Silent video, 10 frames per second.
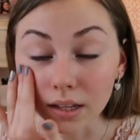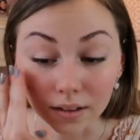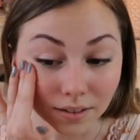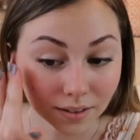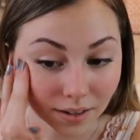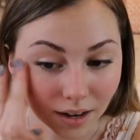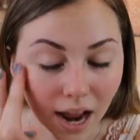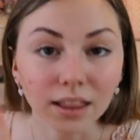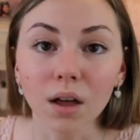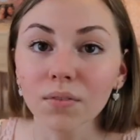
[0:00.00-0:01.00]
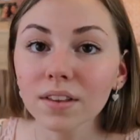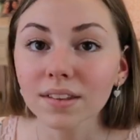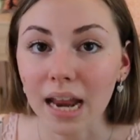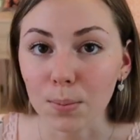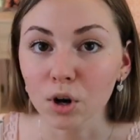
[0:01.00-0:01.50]
Yes, it did. I love this
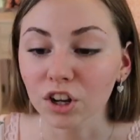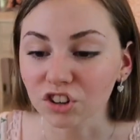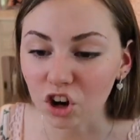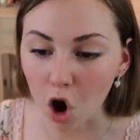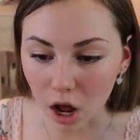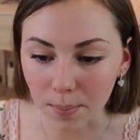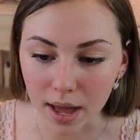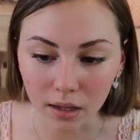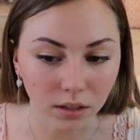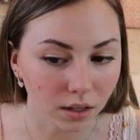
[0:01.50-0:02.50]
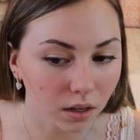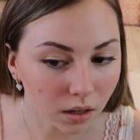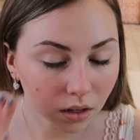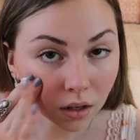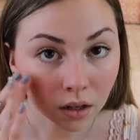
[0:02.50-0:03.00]
camera because it automatically
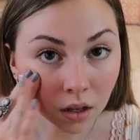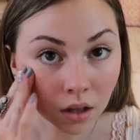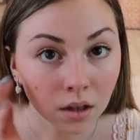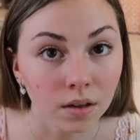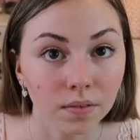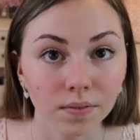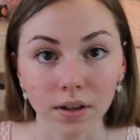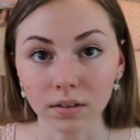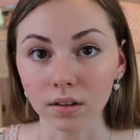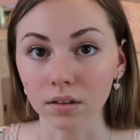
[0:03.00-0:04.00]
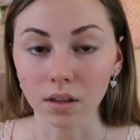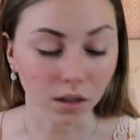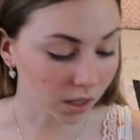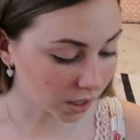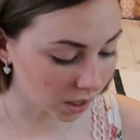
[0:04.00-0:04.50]
fixes the
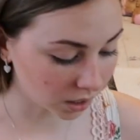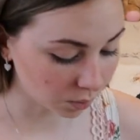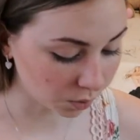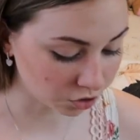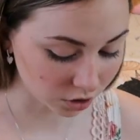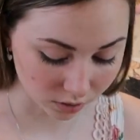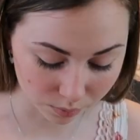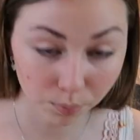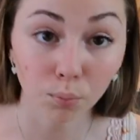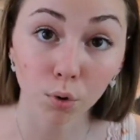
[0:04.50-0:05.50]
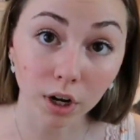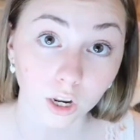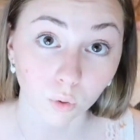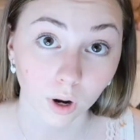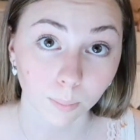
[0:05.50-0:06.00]
lighting, which is pretty
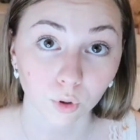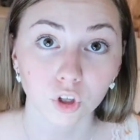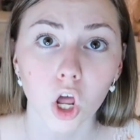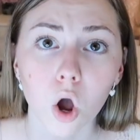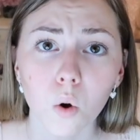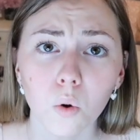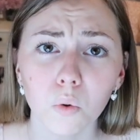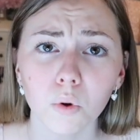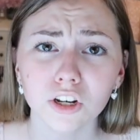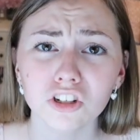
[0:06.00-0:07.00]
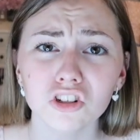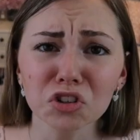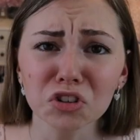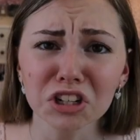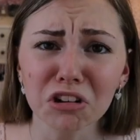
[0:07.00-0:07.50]
incredible. No, I didn't
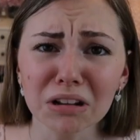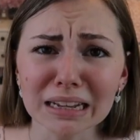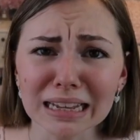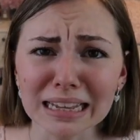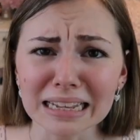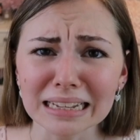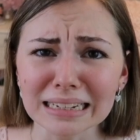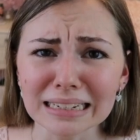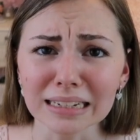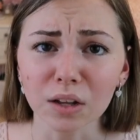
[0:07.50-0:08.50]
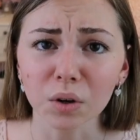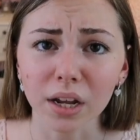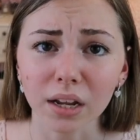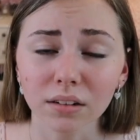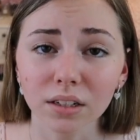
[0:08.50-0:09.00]
turn it on again.
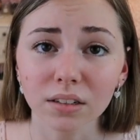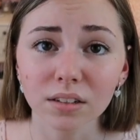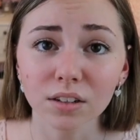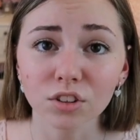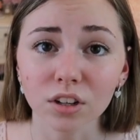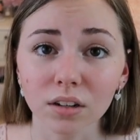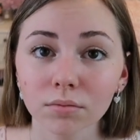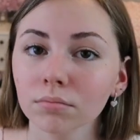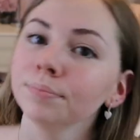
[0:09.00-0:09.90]
Okay, it still's good.